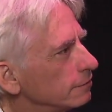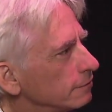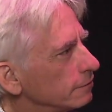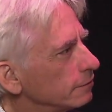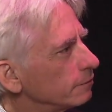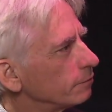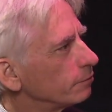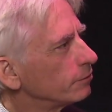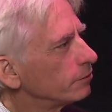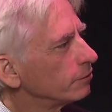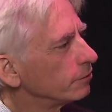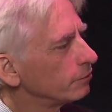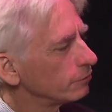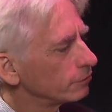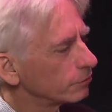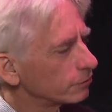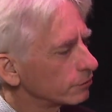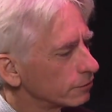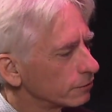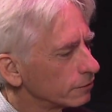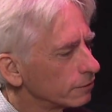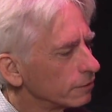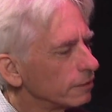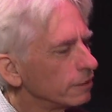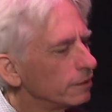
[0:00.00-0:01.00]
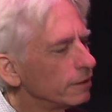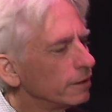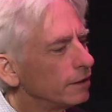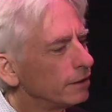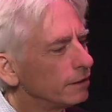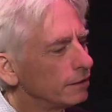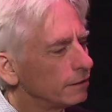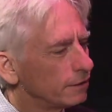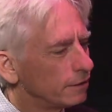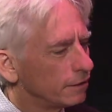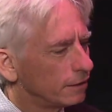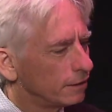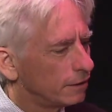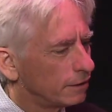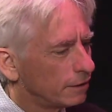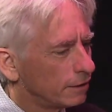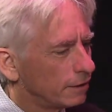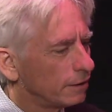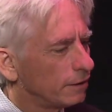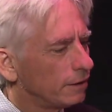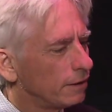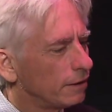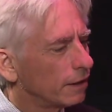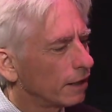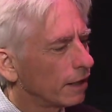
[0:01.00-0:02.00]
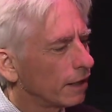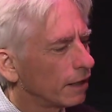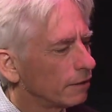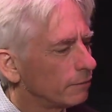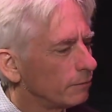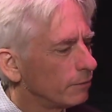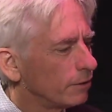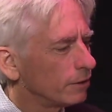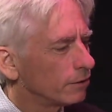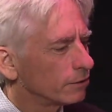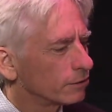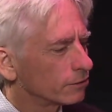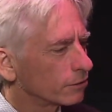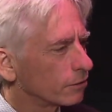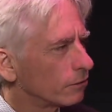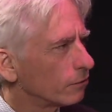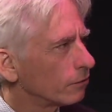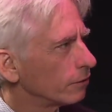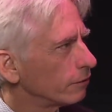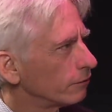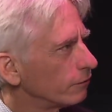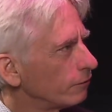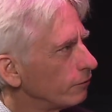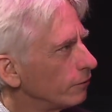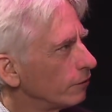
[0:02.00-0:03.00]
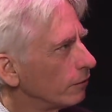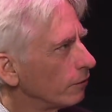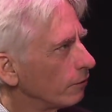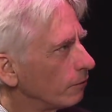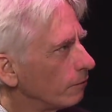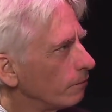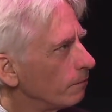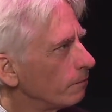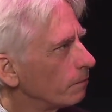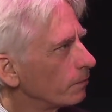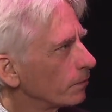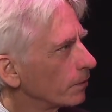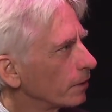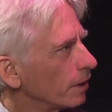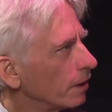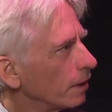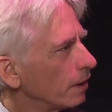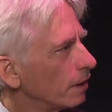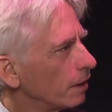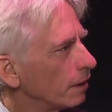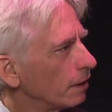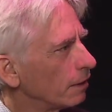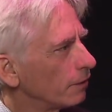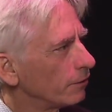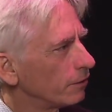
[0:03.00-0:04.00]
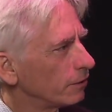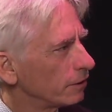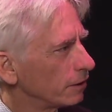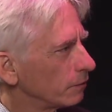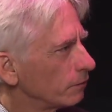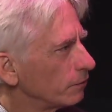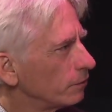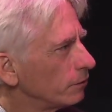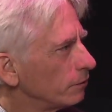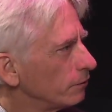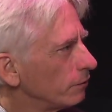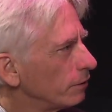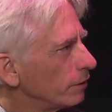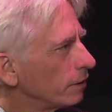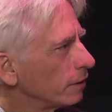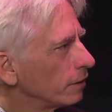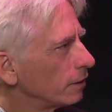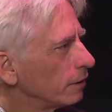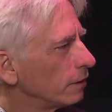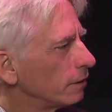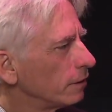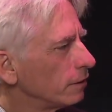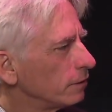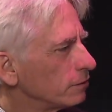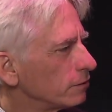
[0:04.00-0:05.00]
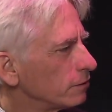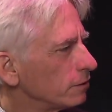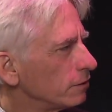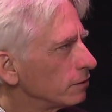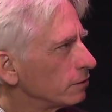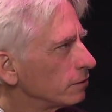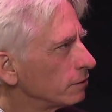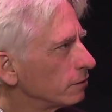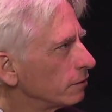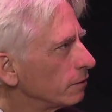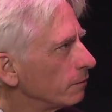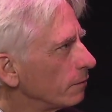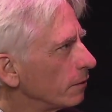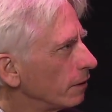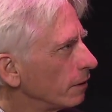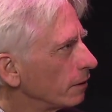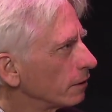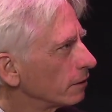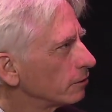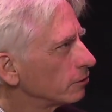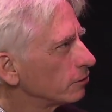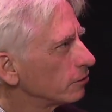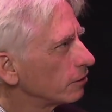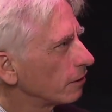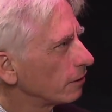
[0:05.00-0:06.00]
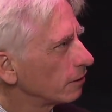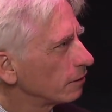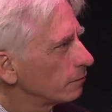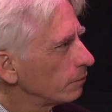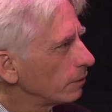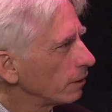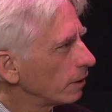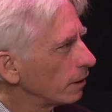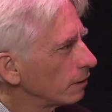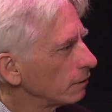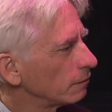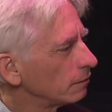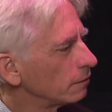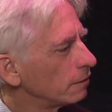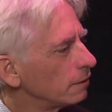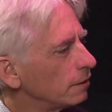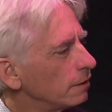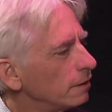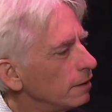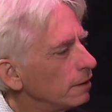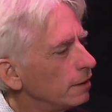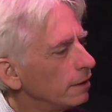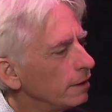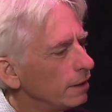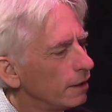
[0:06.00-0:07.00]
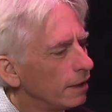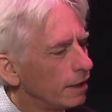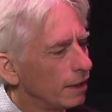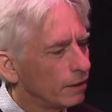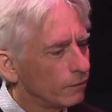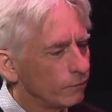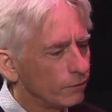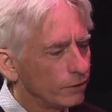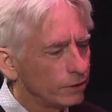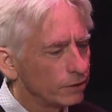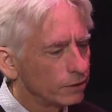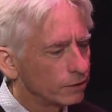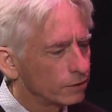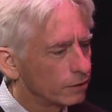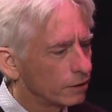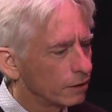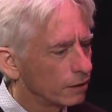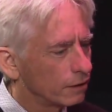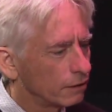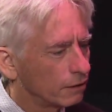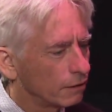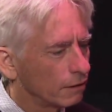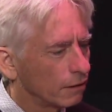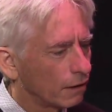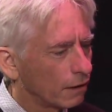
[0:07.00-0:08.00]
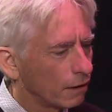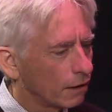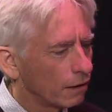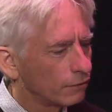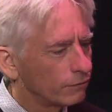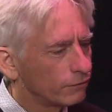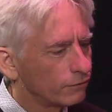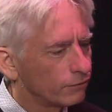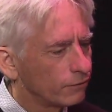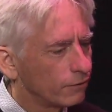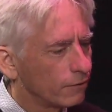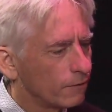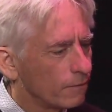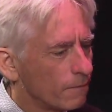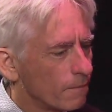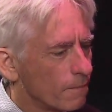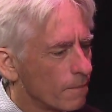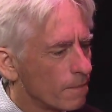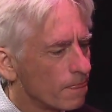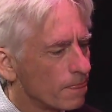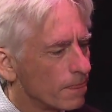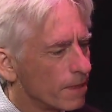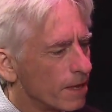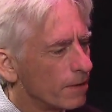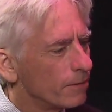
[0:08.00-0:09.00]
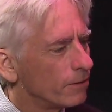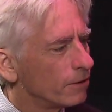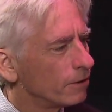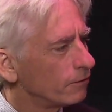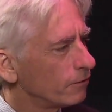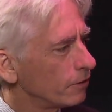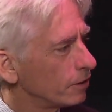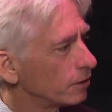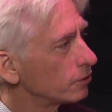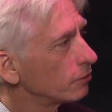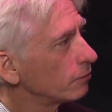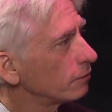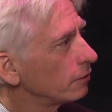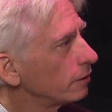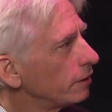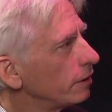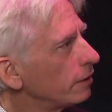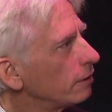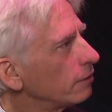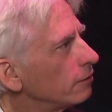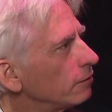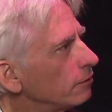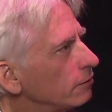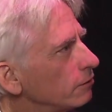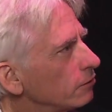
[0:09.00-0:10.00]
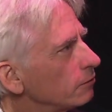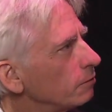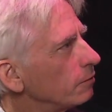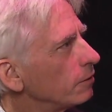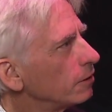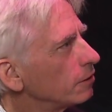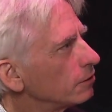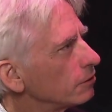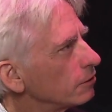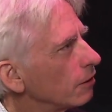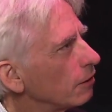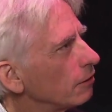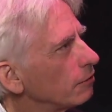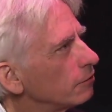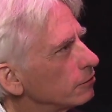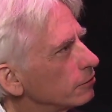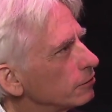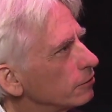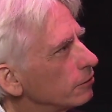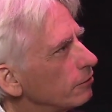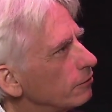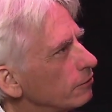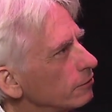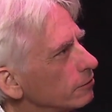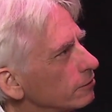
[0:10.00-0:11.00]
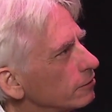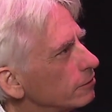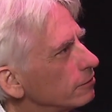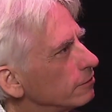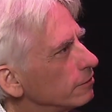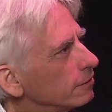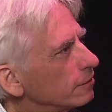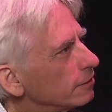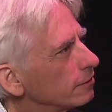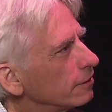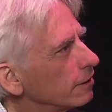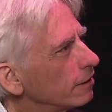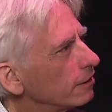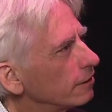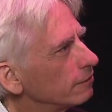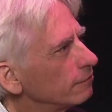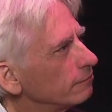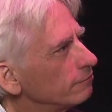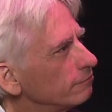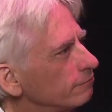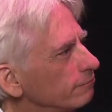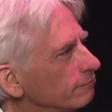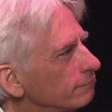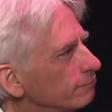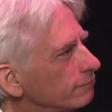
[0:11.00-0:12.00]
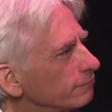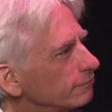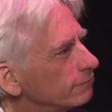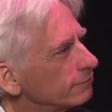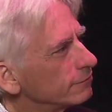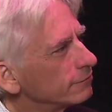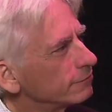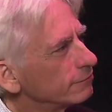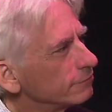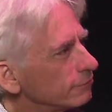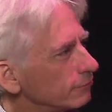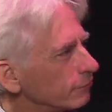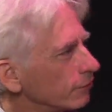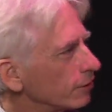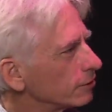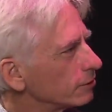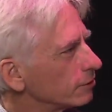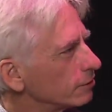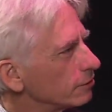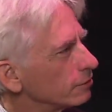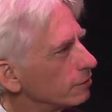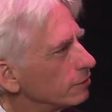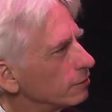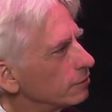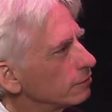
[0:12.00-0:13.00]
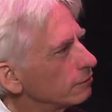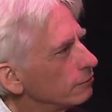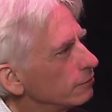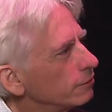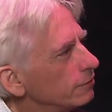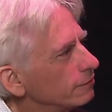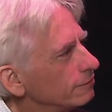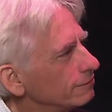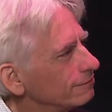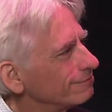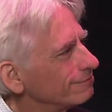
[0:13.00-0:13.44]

the producer, and then he hired me to score a film that they were doing, This Is America, Charlie Brown. And we just hit it off. And then eventually he introduced me to Charles Schultz, and the kind of rest is history.